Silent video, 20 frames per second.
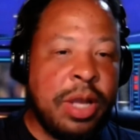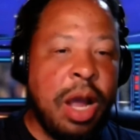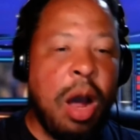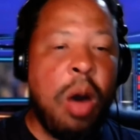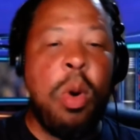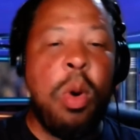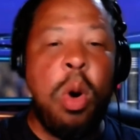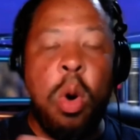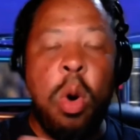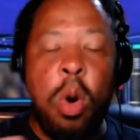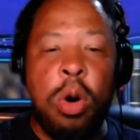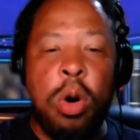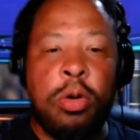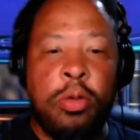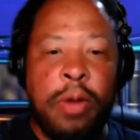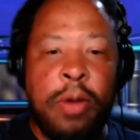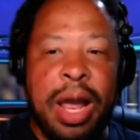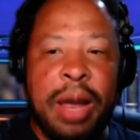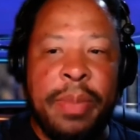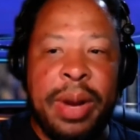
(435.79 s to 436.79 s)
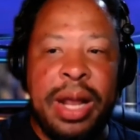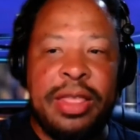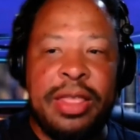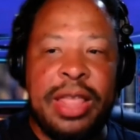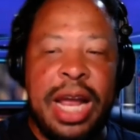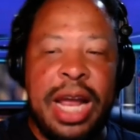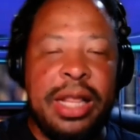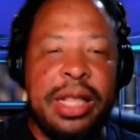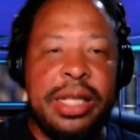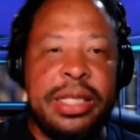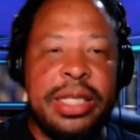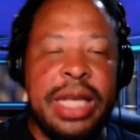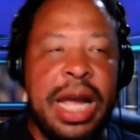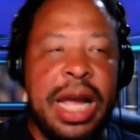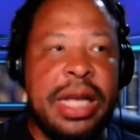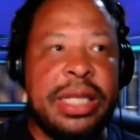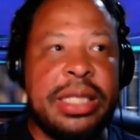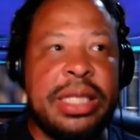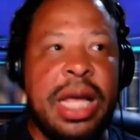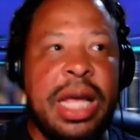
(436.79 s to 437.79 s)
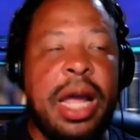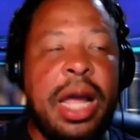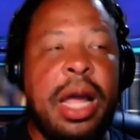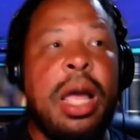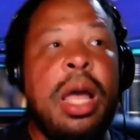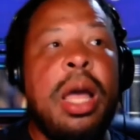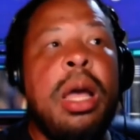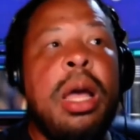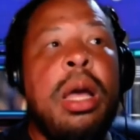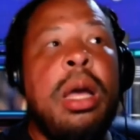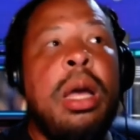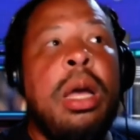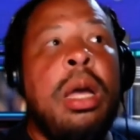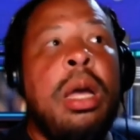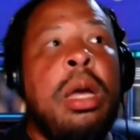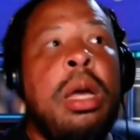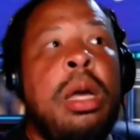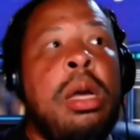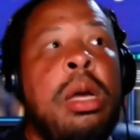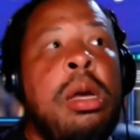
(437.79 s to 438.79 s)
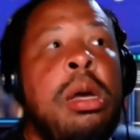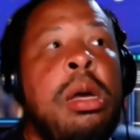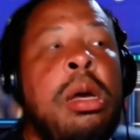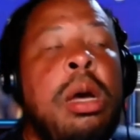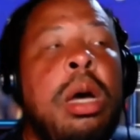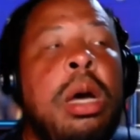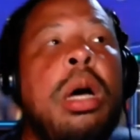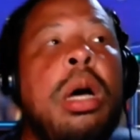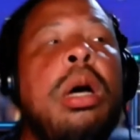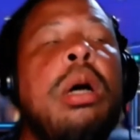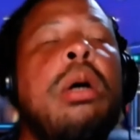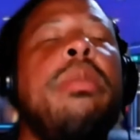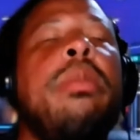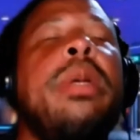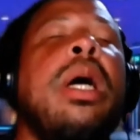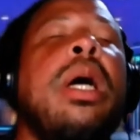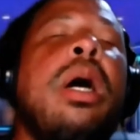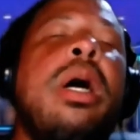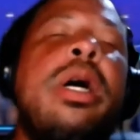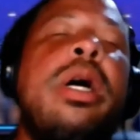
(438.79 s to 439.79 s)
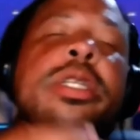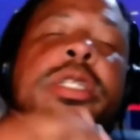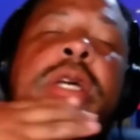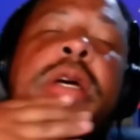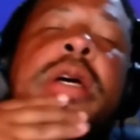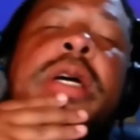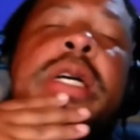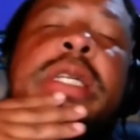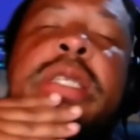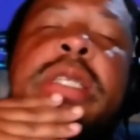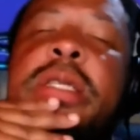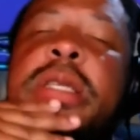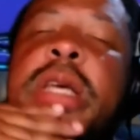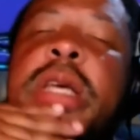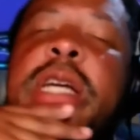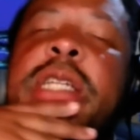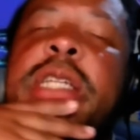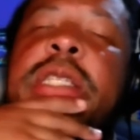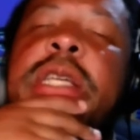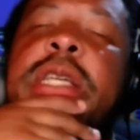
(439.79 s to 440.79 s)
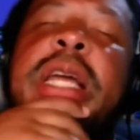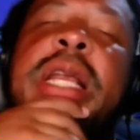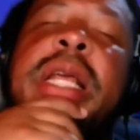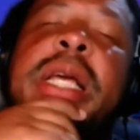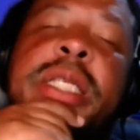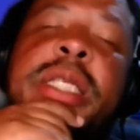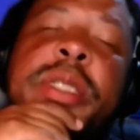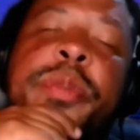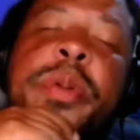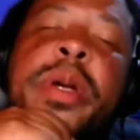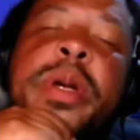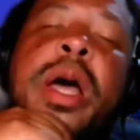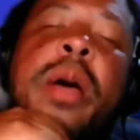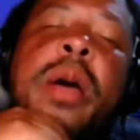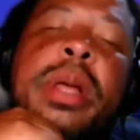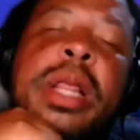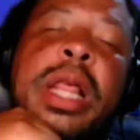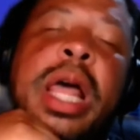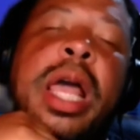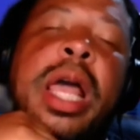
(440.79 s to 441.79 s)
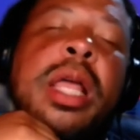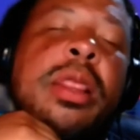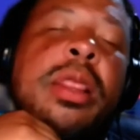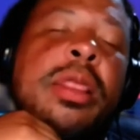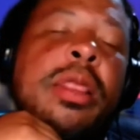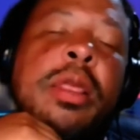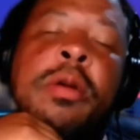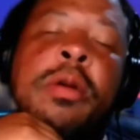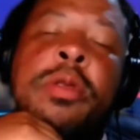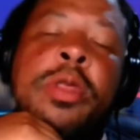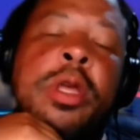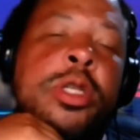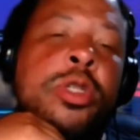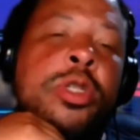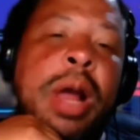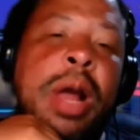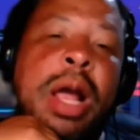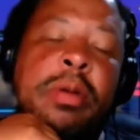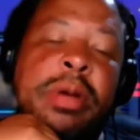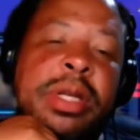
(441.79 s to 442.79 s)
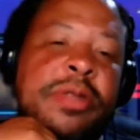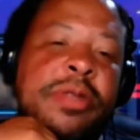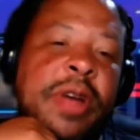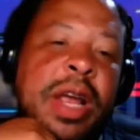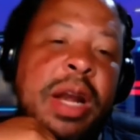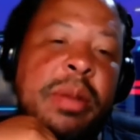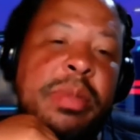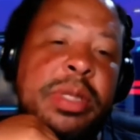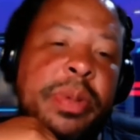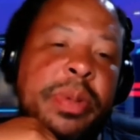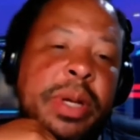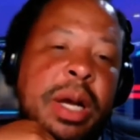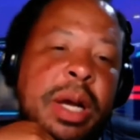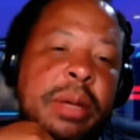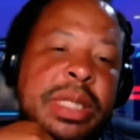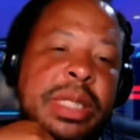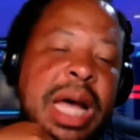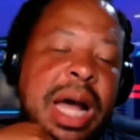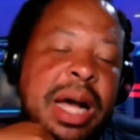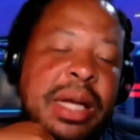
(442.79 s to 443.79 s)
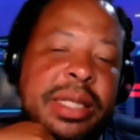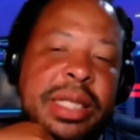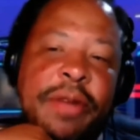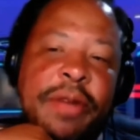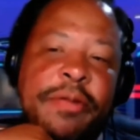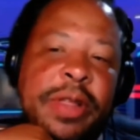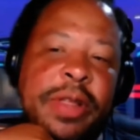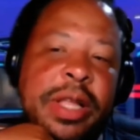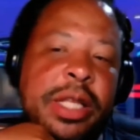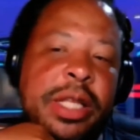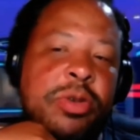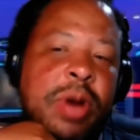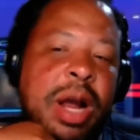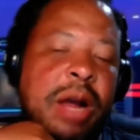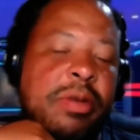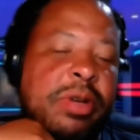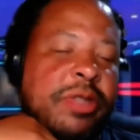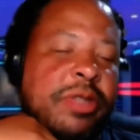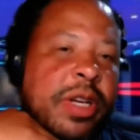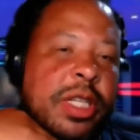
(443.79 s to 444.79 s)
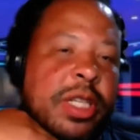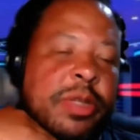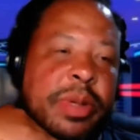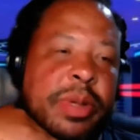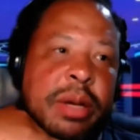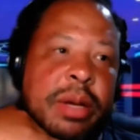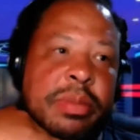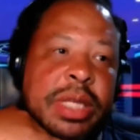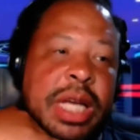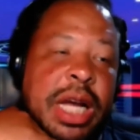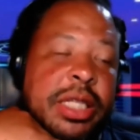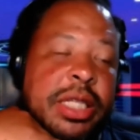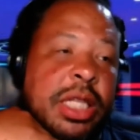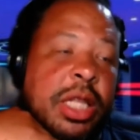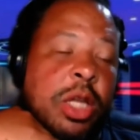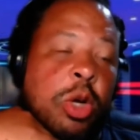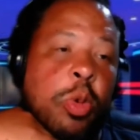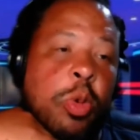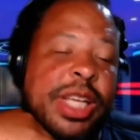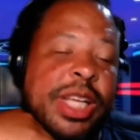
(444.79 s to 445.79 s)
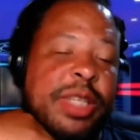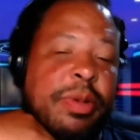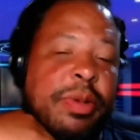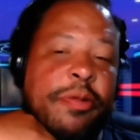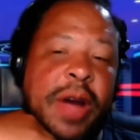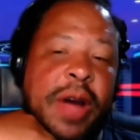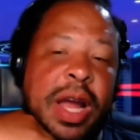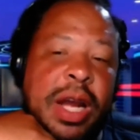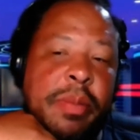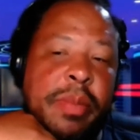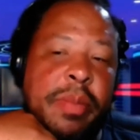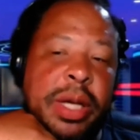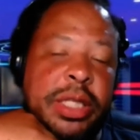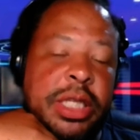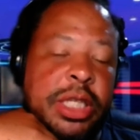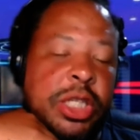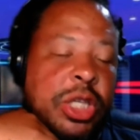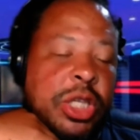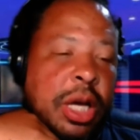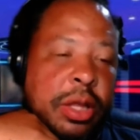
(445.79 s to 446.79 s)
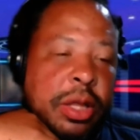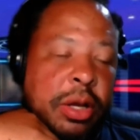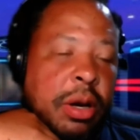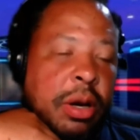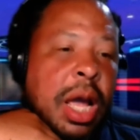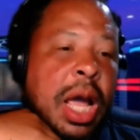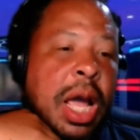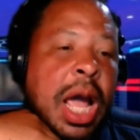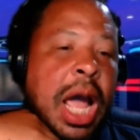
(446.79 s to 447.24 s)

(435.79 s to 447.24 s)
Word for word: y'all were all great, but at the end of the day, it's like, oh my gosh, it's just it's it is becoming like the the Drag Race fandom has become toxic. I feel like the Drag Race fandom has become toxic. The queens be fighting amongst each other,